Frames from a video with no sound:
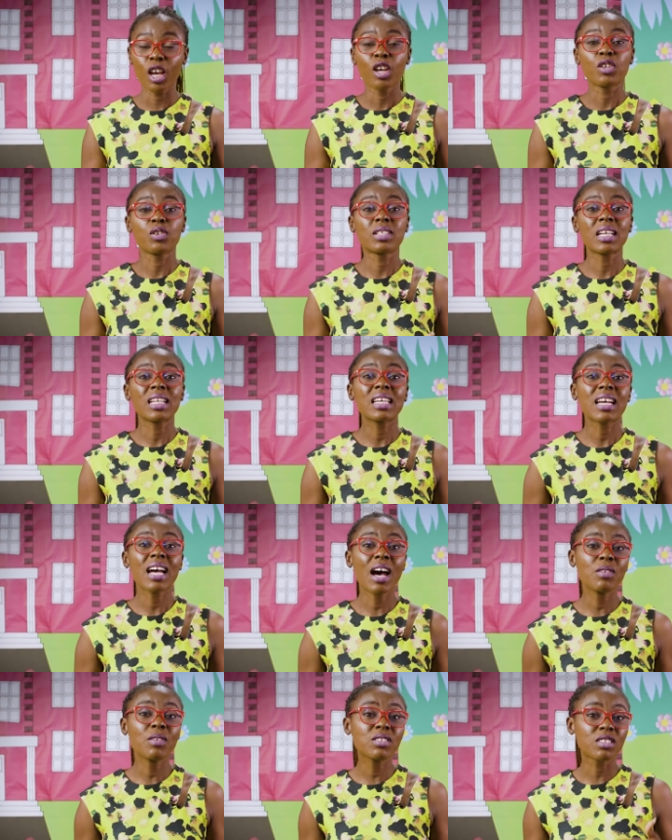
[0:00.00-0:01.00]
you then
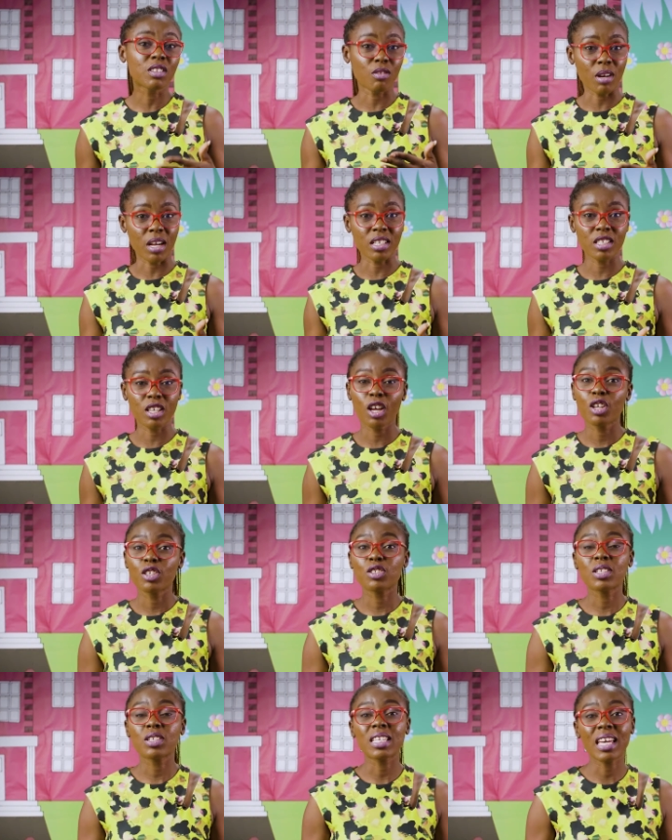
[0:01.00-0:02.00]
count the rest
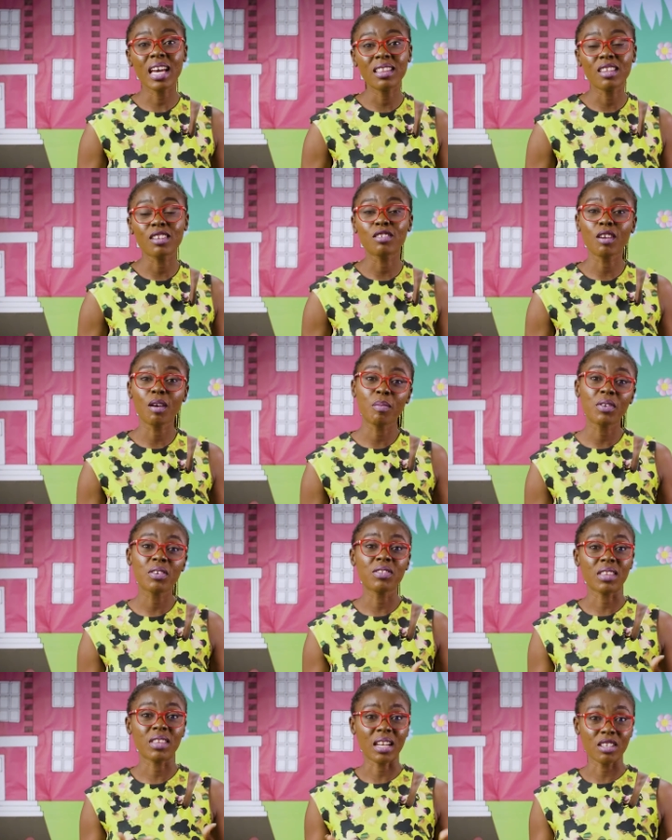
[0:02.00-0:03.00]
to get the
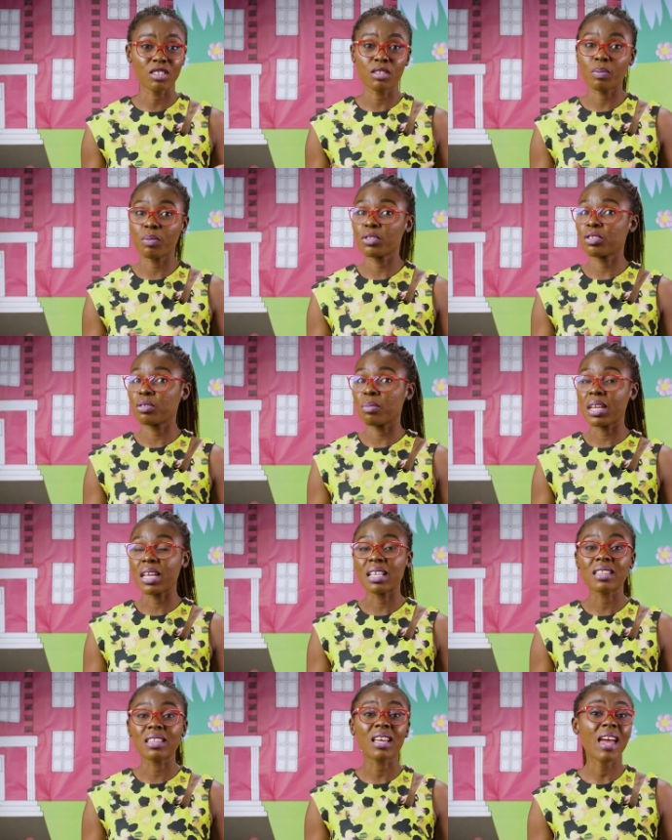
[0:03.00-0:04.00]
number that is supposed to be
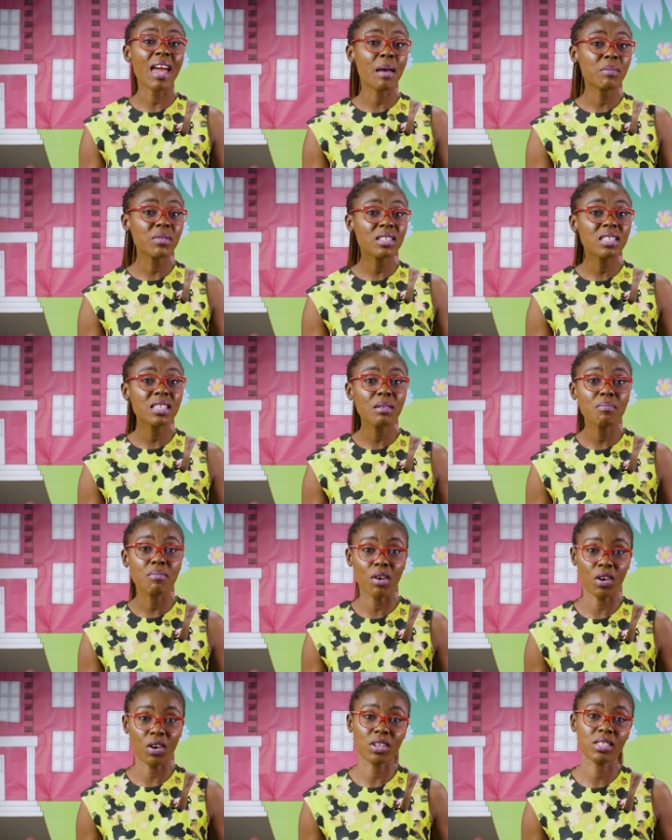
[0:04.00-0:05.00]
in the empty
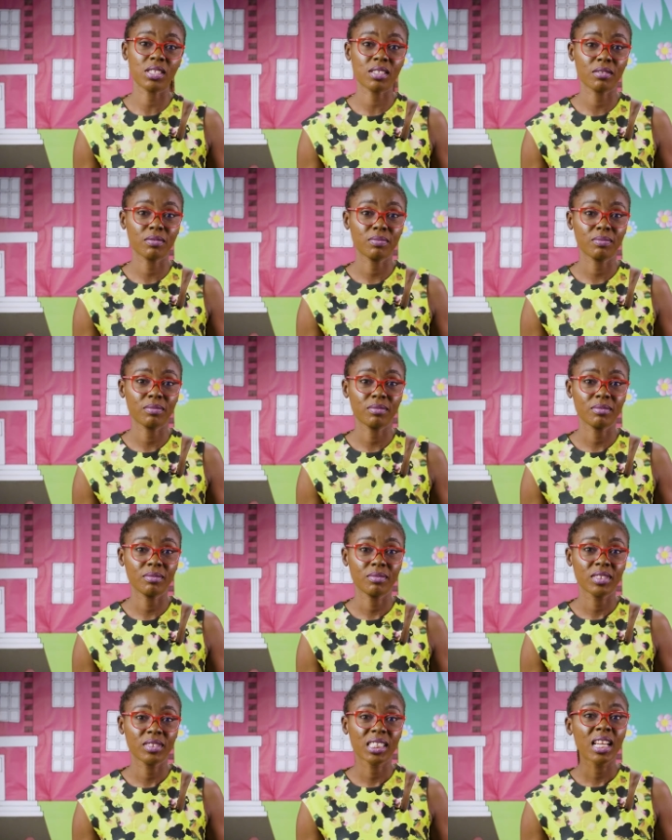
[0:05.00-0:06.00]
box.
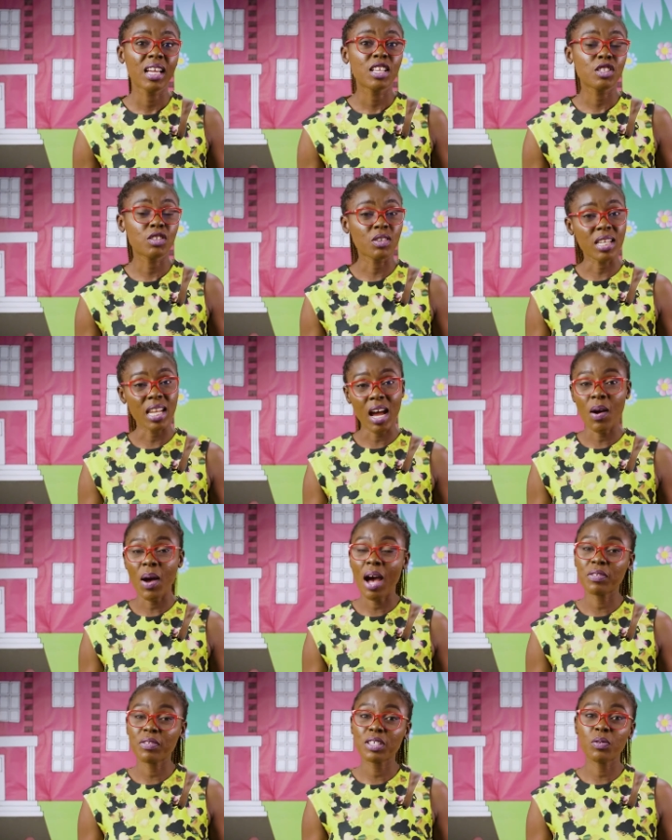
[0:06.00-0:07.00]
So now,
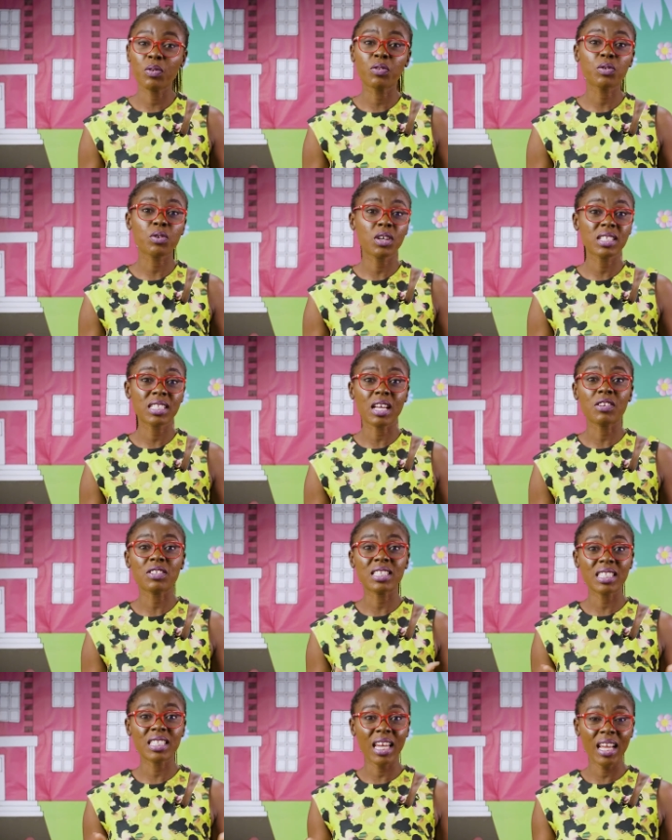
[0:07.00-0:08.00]
after we've crossed
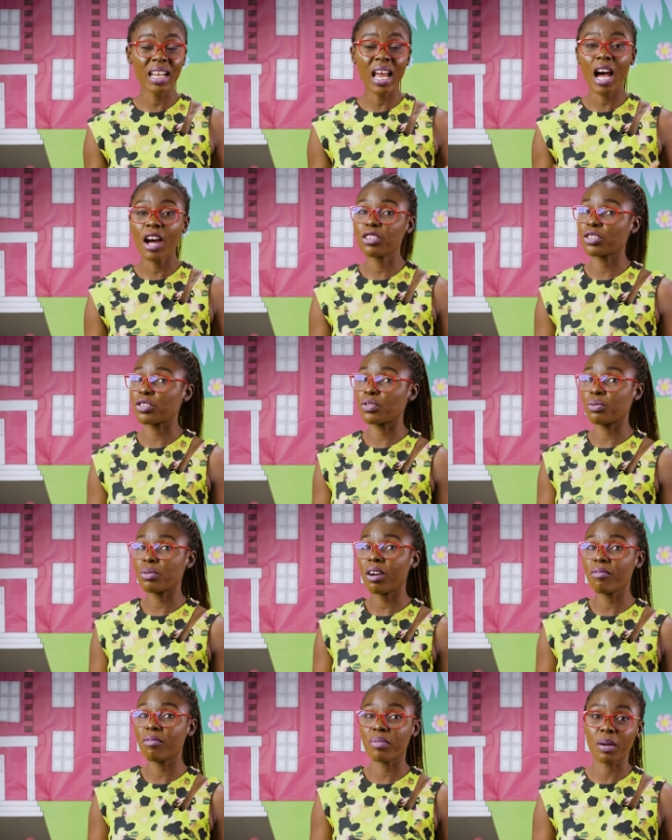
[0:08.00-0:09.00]
out 10 out of
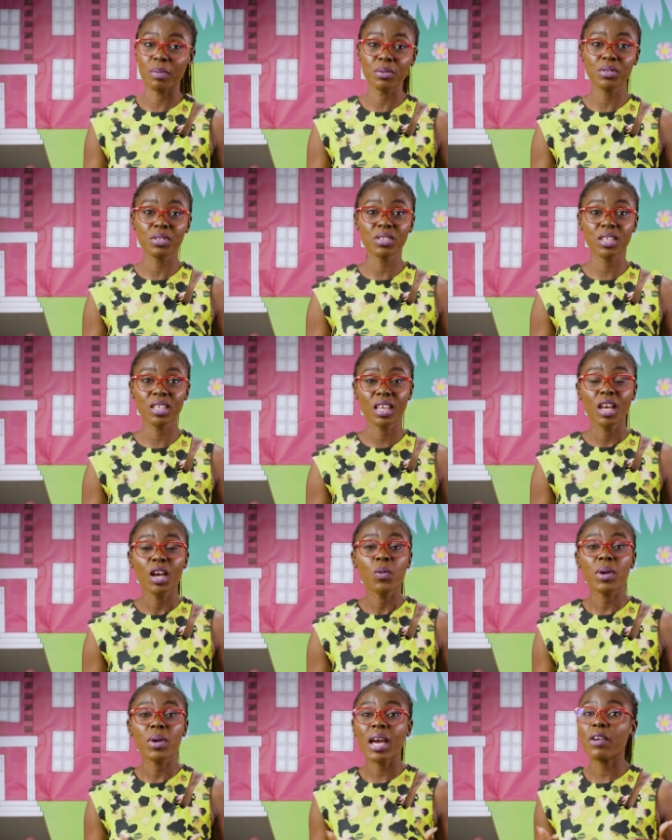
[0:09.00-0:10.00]
12 bubbles,
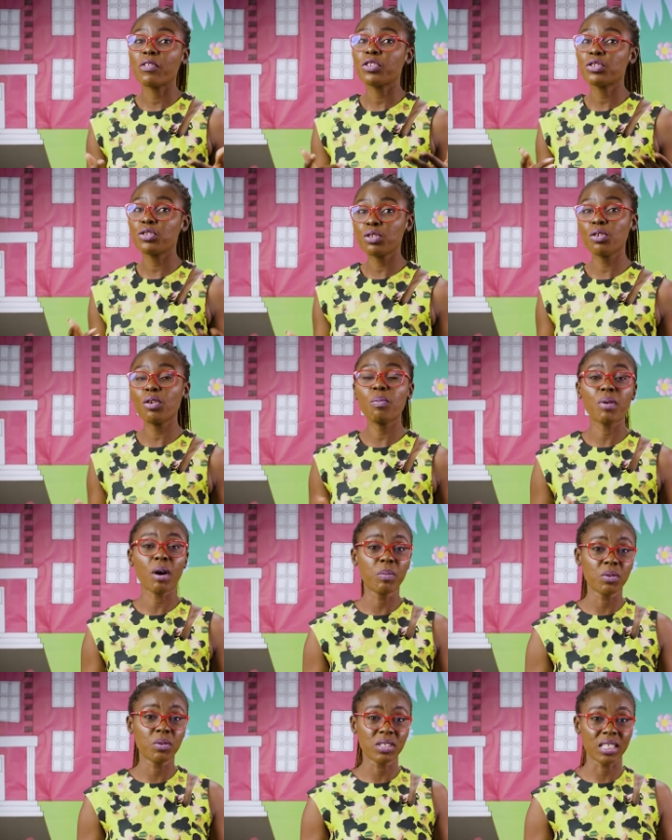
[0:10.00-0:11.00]
we have 2
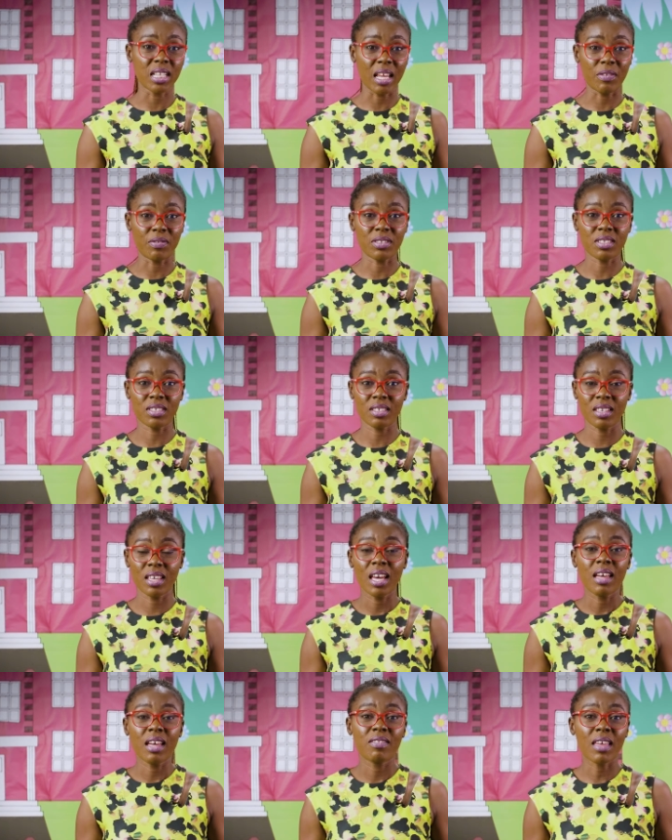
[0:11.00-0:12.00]
bubbles left.
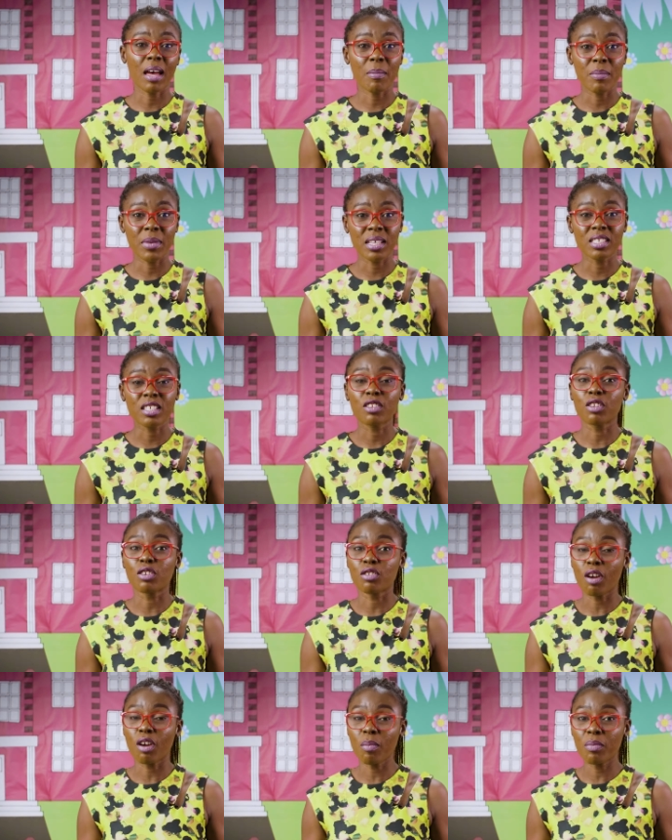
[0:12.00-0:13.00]
That means the
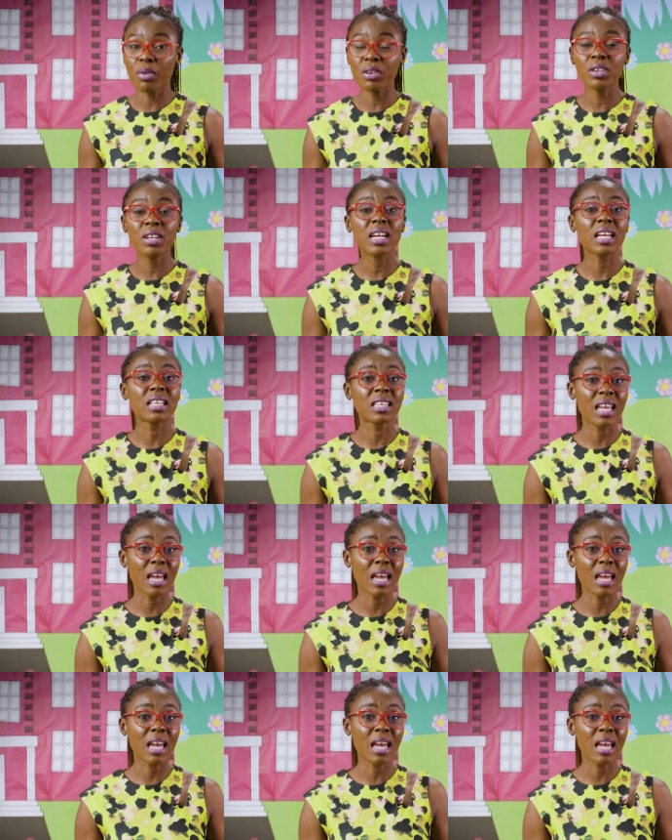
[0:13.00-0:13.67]
number in the